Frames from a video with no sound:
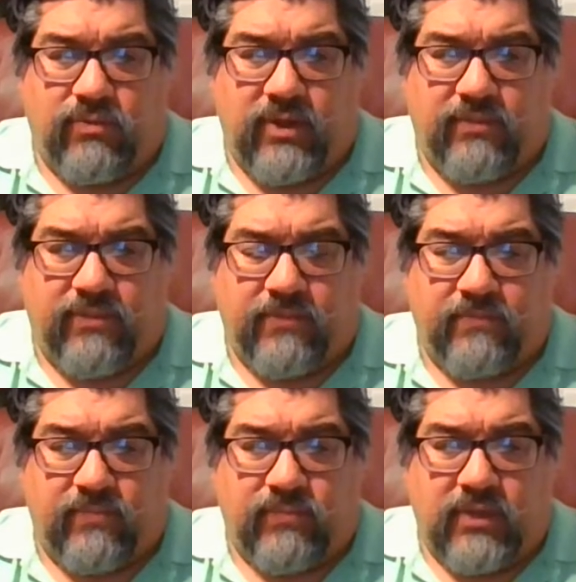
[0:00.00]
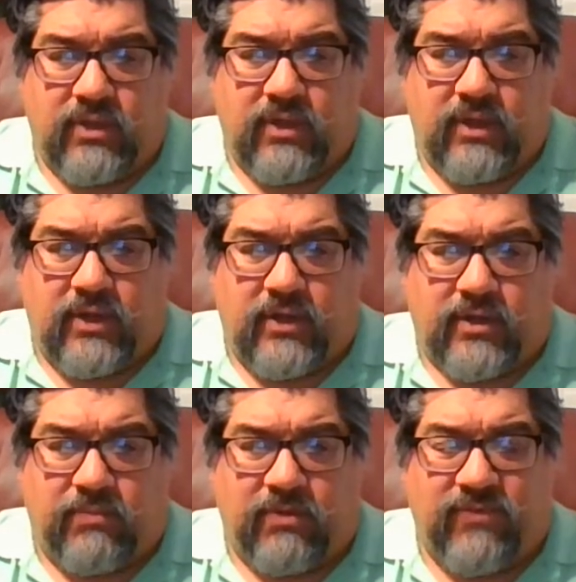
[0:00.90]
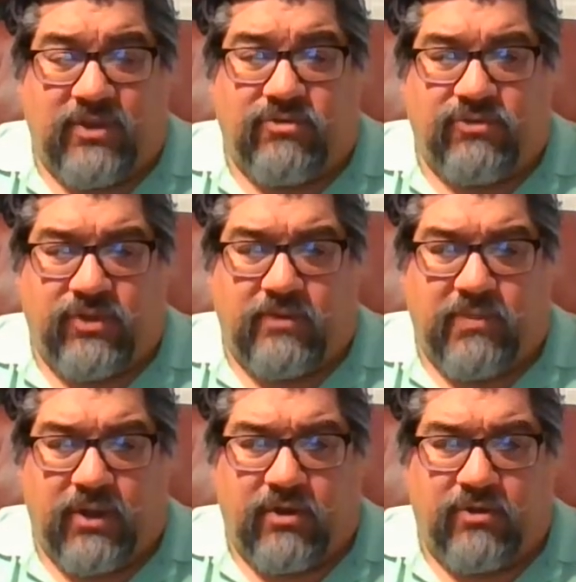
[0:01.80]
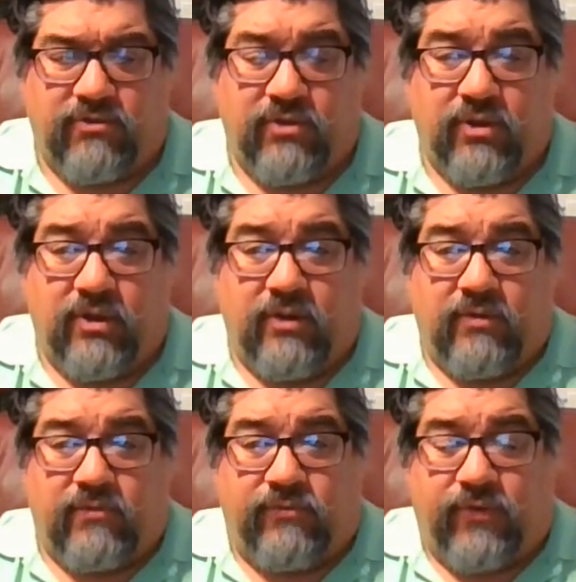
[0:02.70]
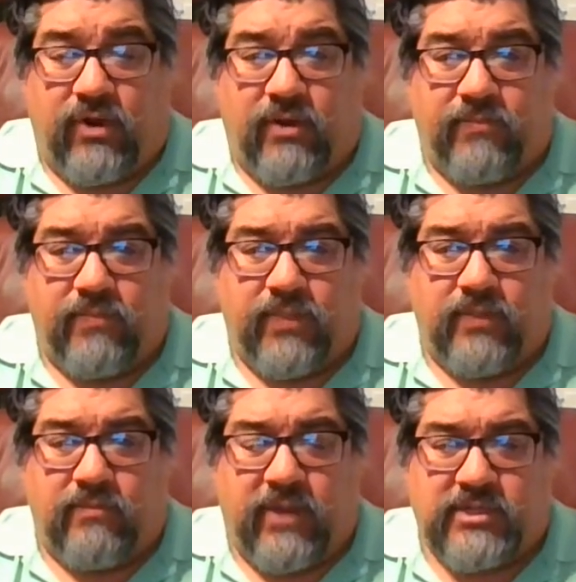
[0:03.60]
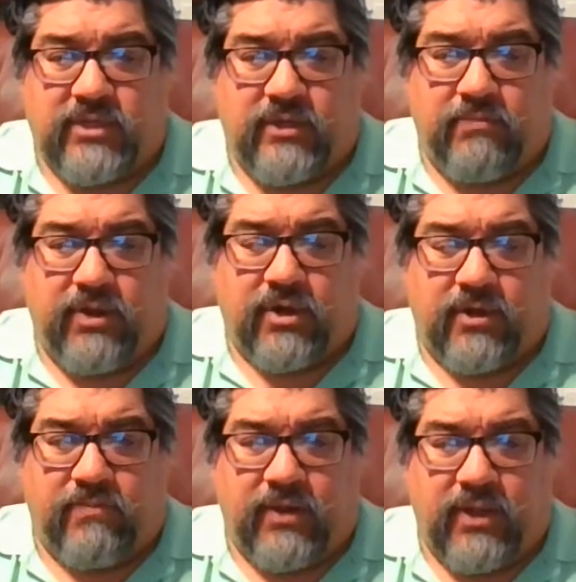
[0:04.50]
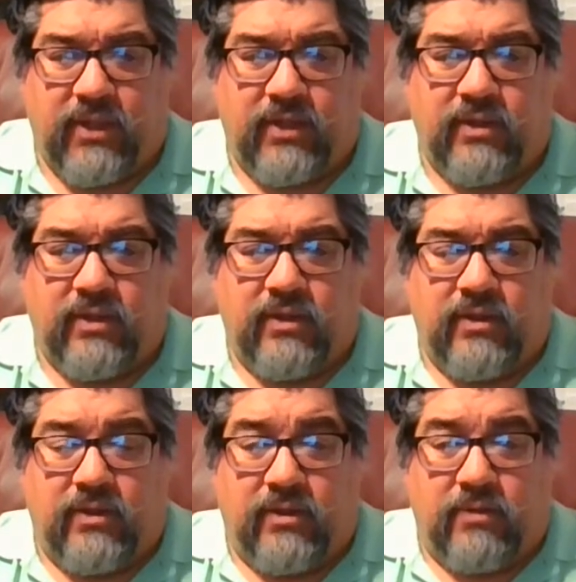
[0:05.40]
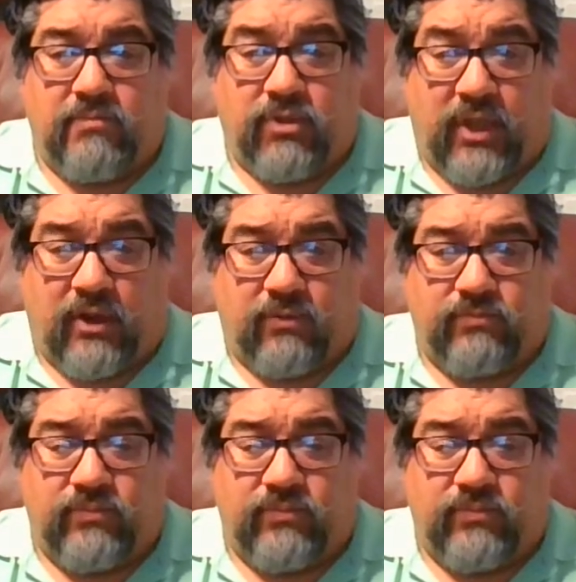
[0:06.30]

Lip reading: with a couple of interesting beers from Mexican beer company Modelo.